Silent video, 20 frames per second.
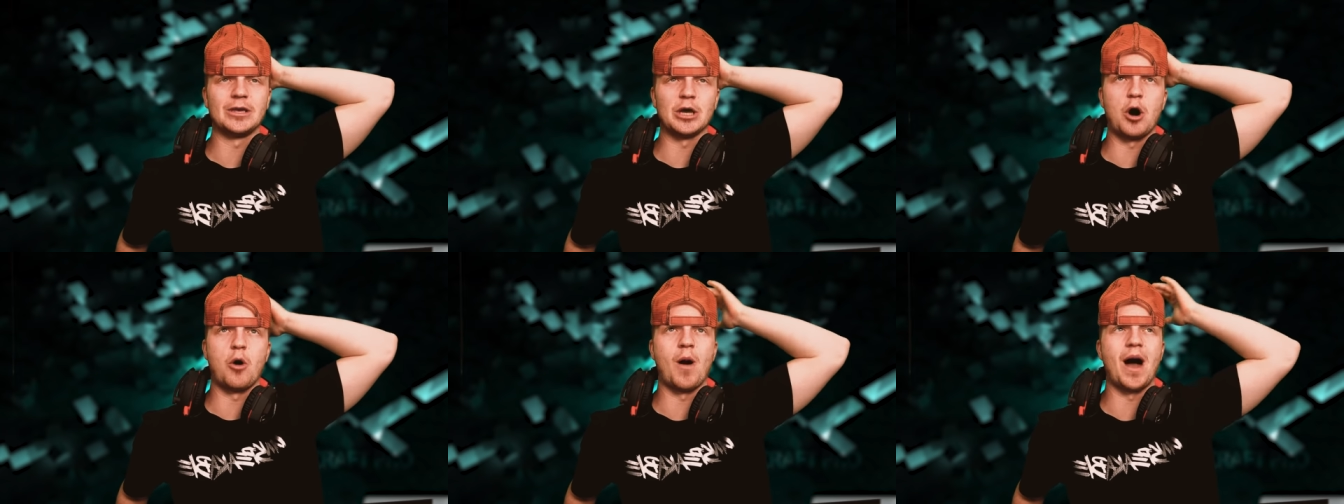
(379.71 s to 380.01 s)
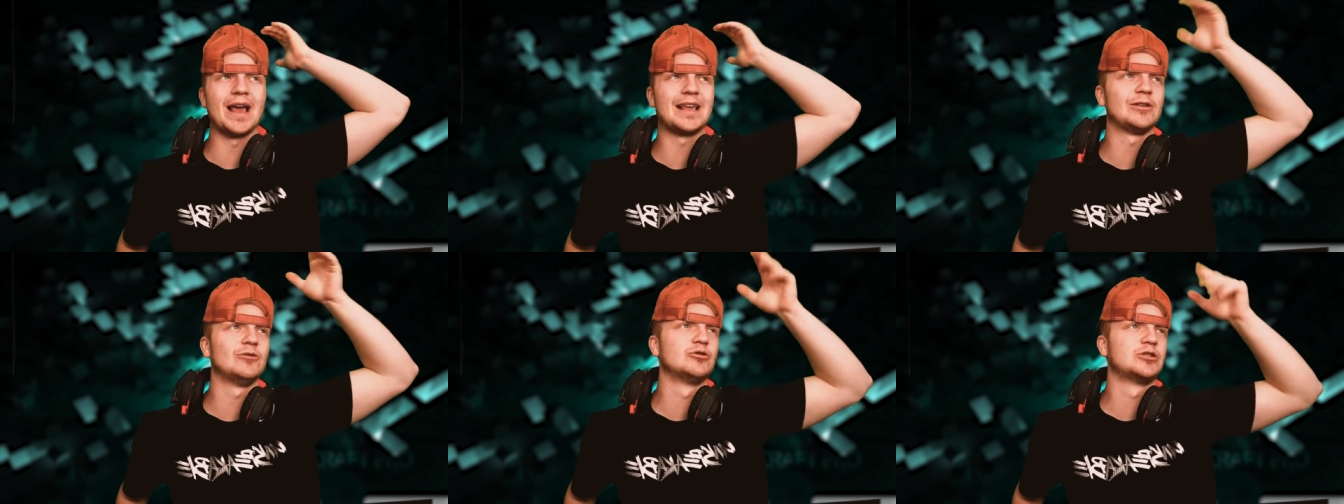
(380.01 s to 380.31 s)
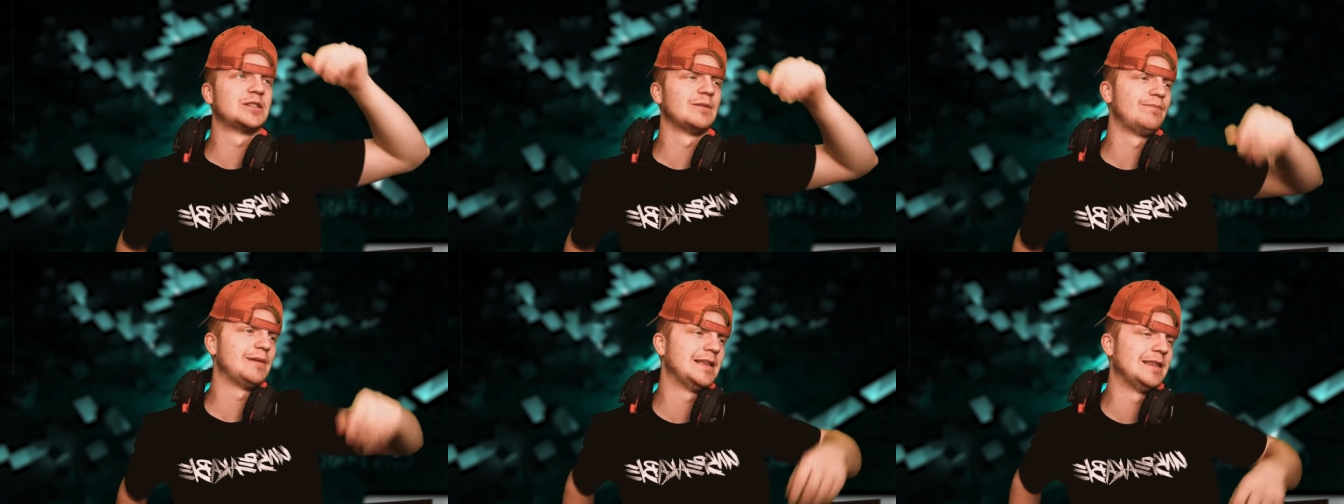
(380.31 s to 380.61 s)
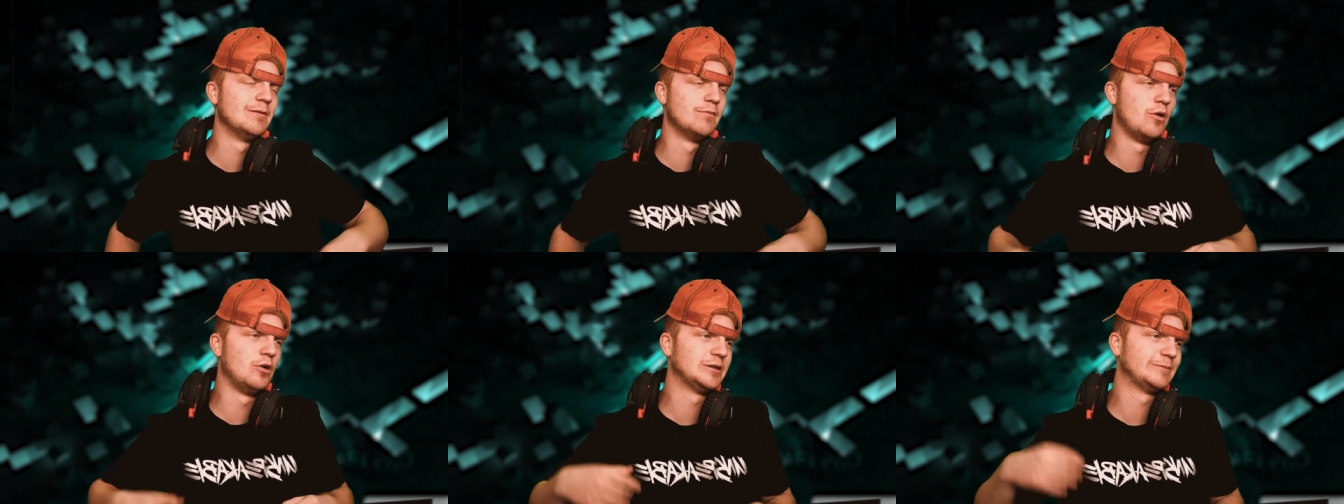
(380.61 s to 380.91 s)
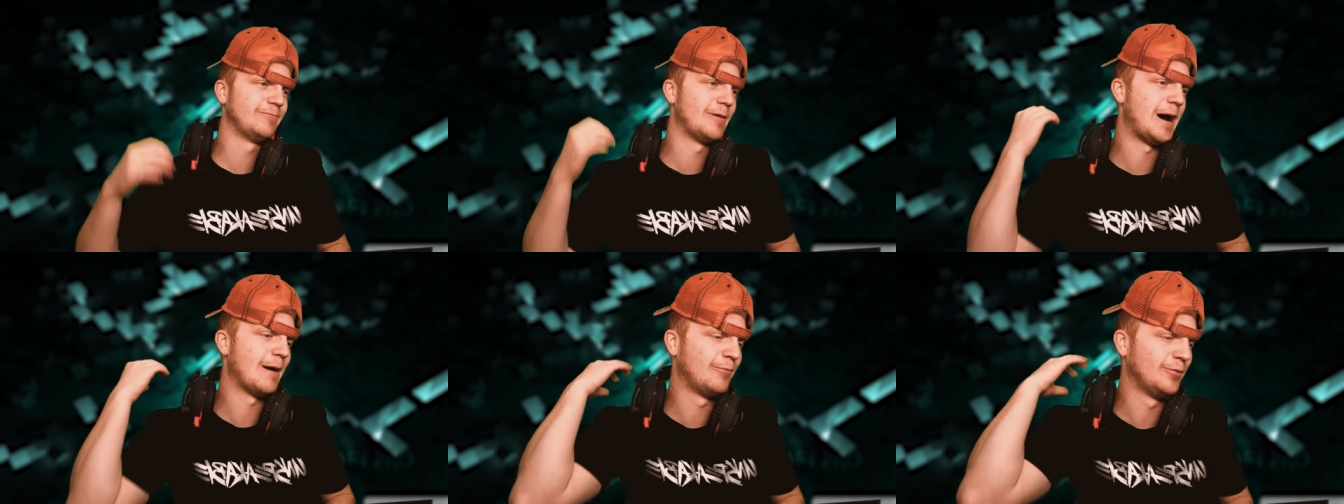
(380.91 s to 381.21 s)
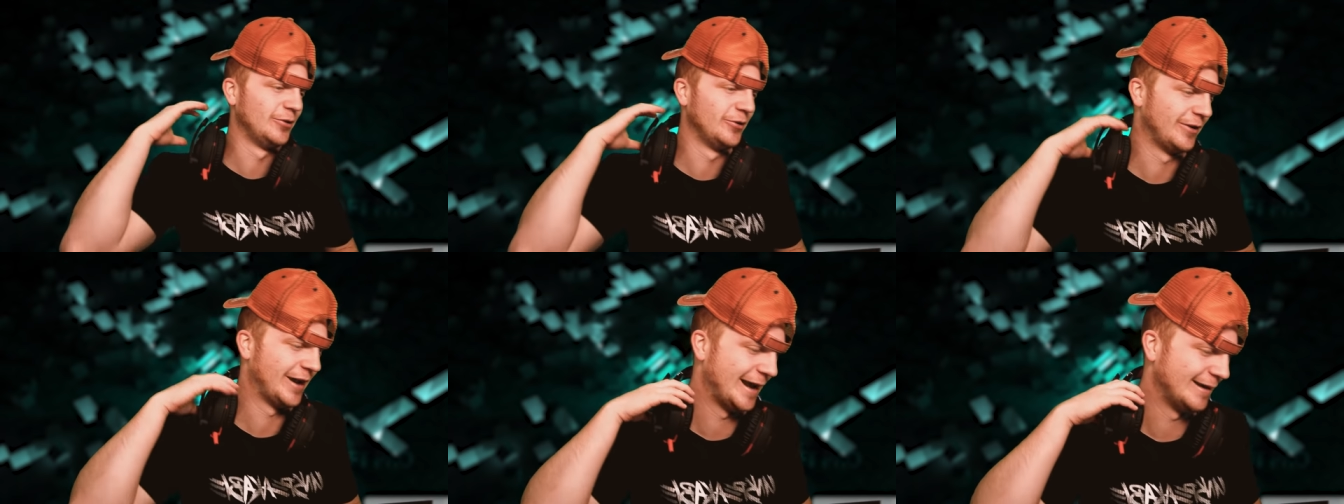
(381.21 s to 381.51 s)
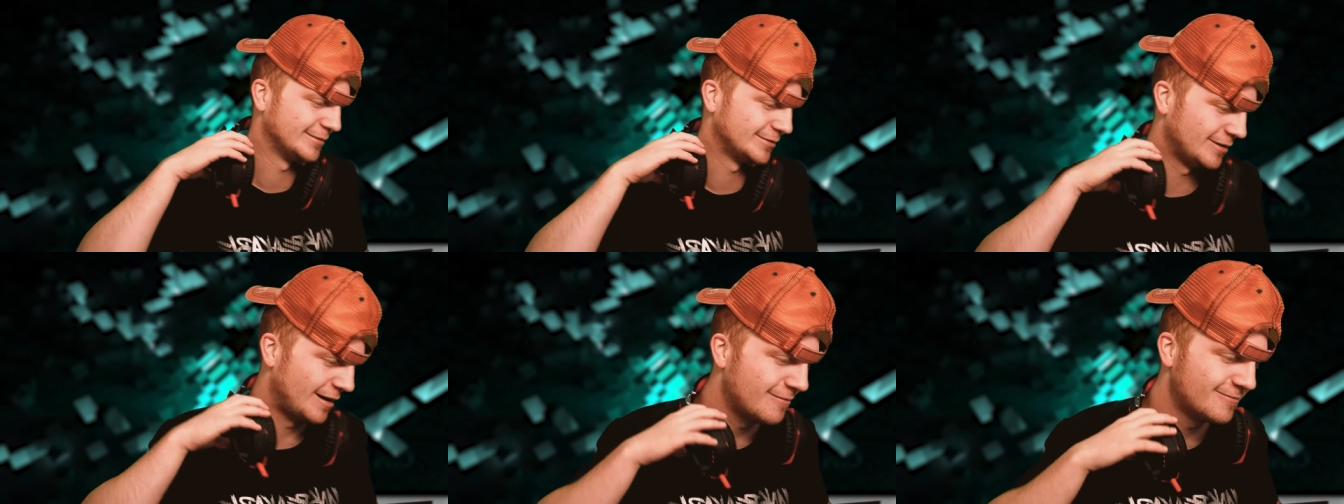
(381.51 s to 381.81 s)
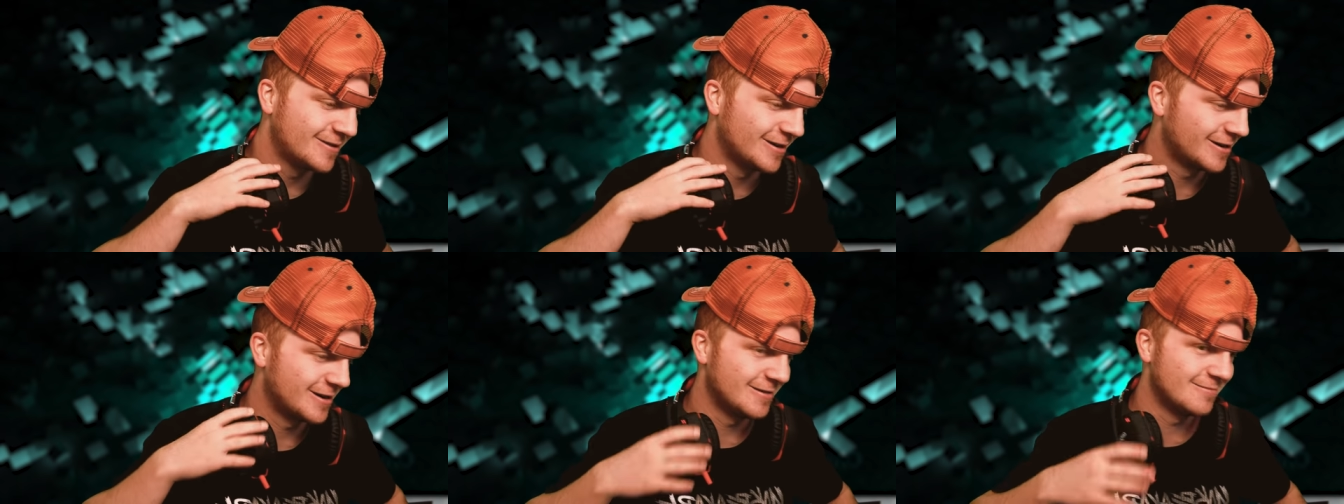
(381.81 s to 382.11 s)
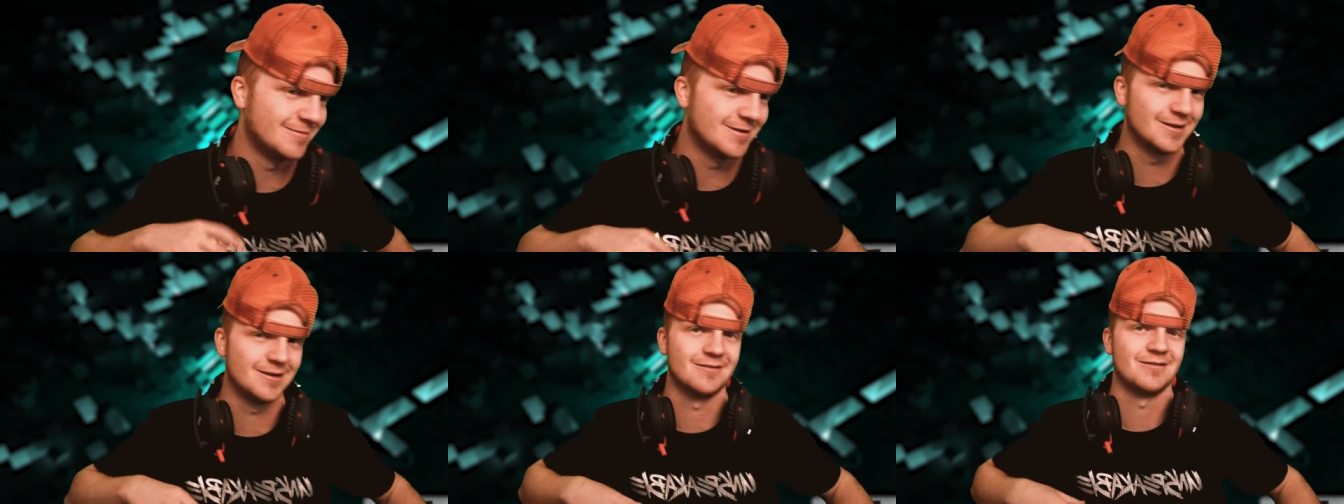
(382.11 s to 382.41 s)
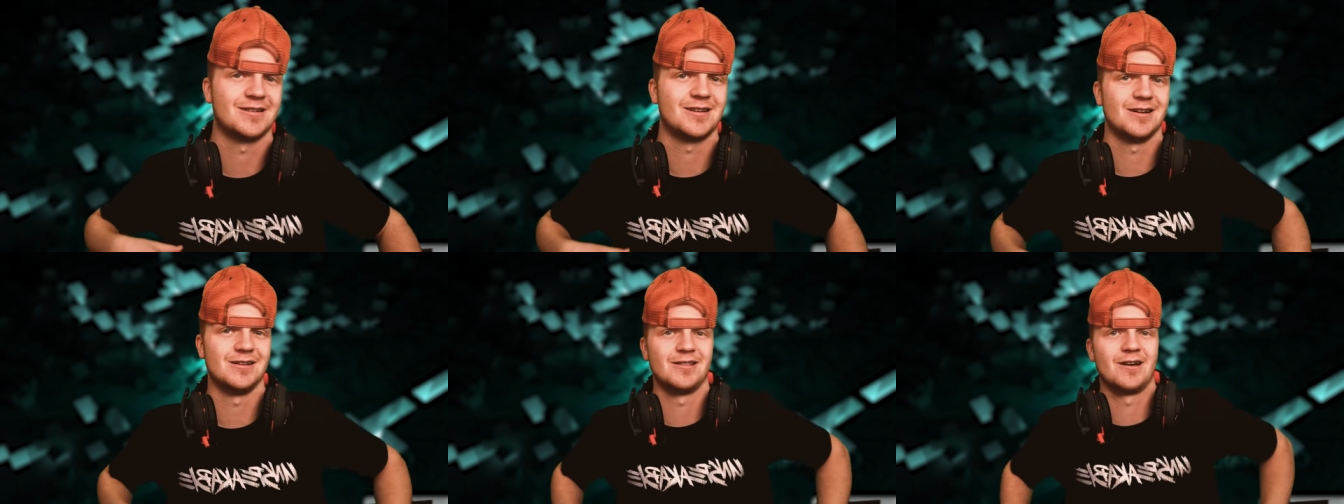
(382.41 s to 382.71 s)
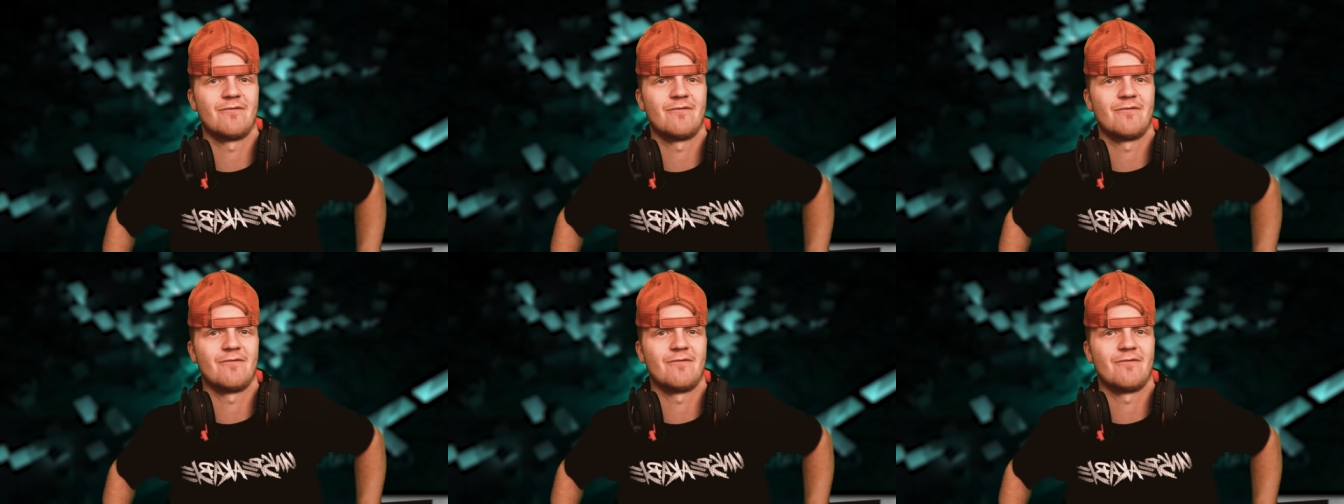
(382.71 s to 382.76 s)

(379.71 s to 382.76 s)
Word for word: yo, I used to be the most popular game, so I'm gonna come in here and kill